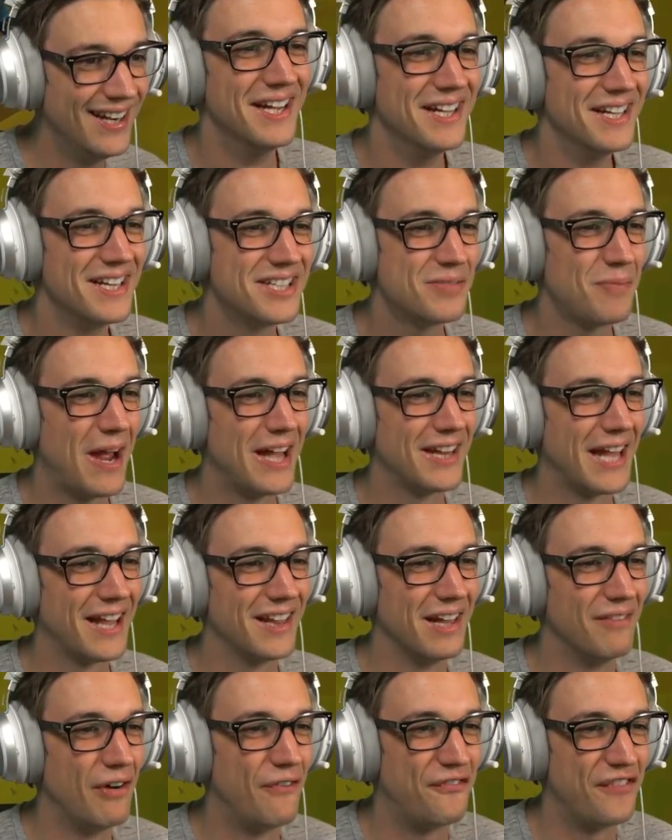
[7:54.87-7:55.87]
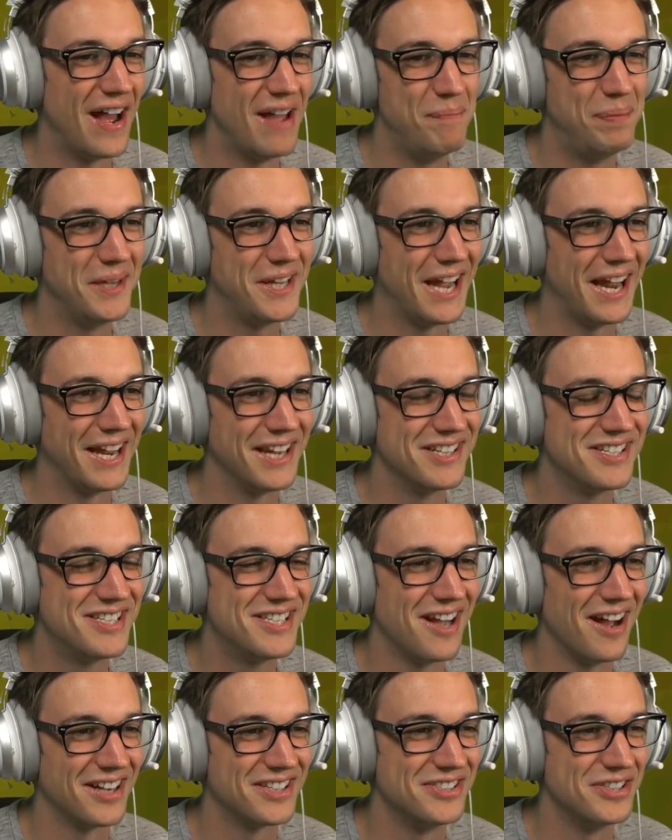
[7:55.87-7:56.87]
This is why like level five PKing
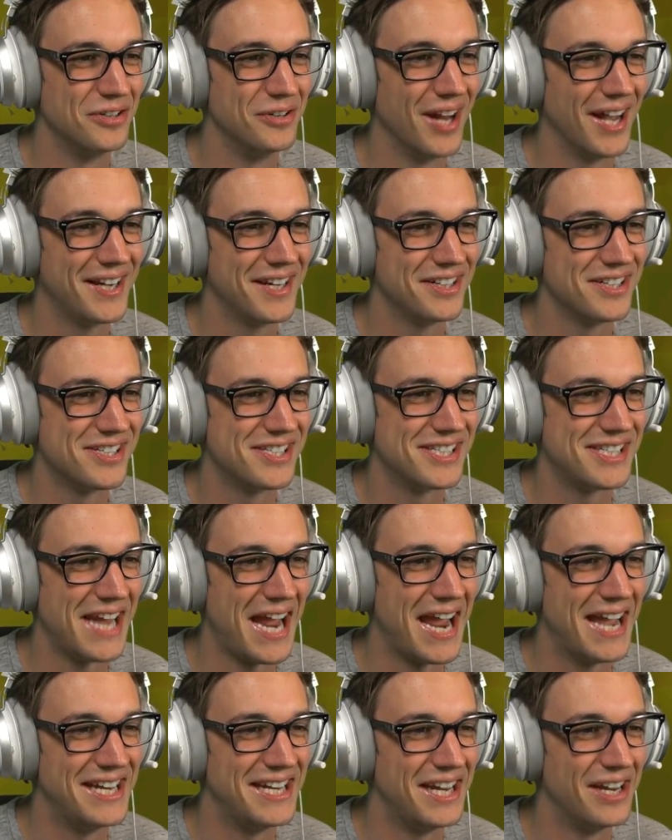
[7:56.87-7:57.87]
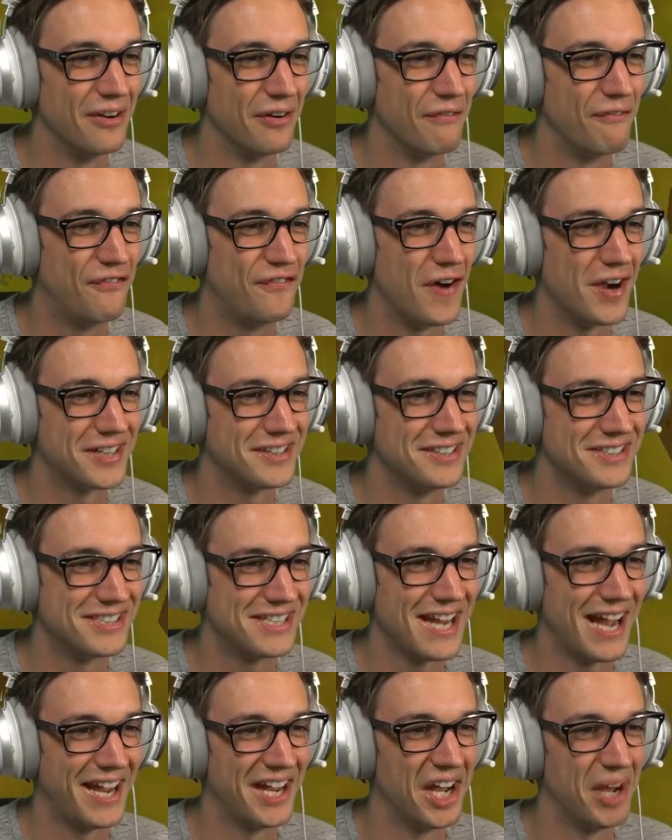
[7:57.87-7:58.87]
sucks, dude. I can just stand here and fuck this
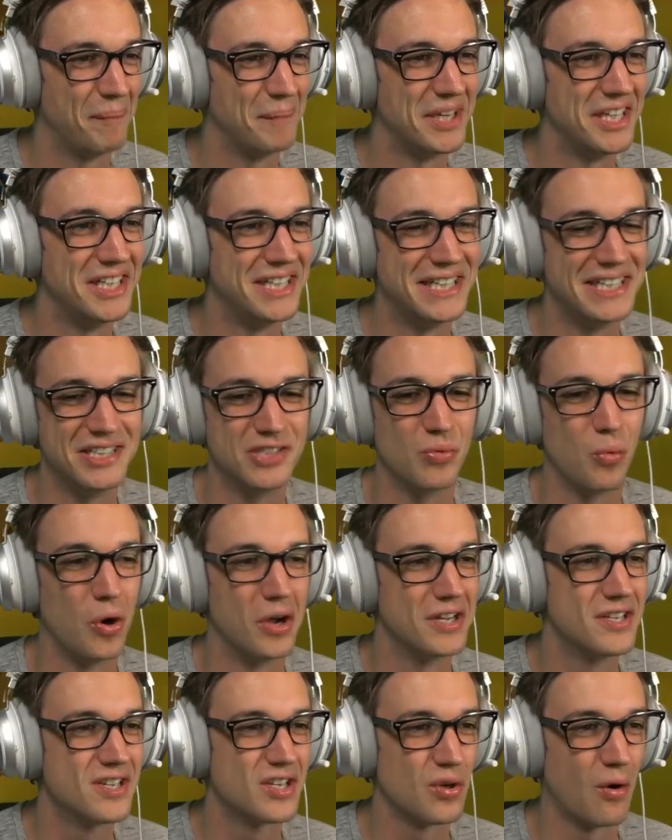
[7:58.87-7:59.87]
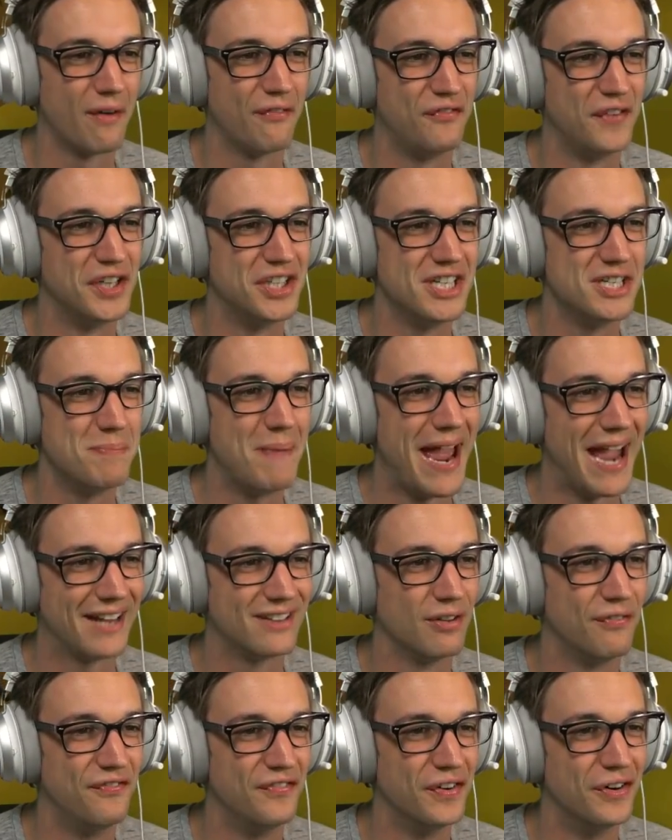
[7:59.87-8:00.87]
guy up and he eats one swordfish, he's back
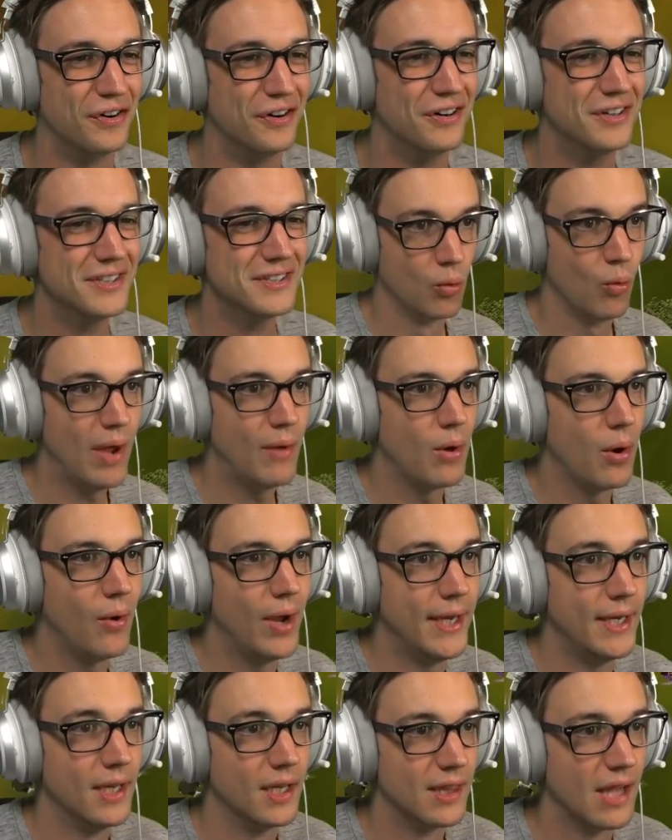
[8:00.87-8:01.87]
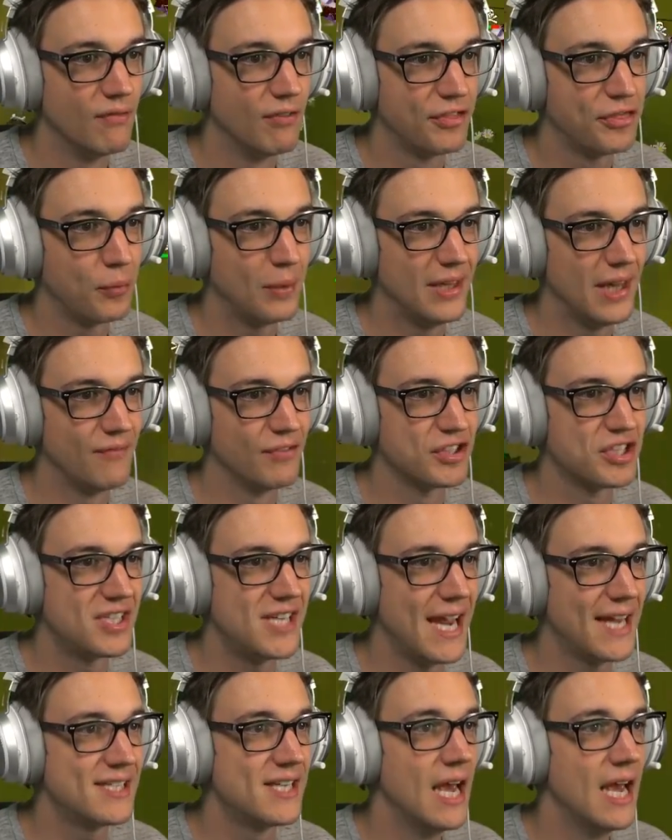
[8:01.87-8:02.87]
to full. Wait, wait, wait, level three, level six,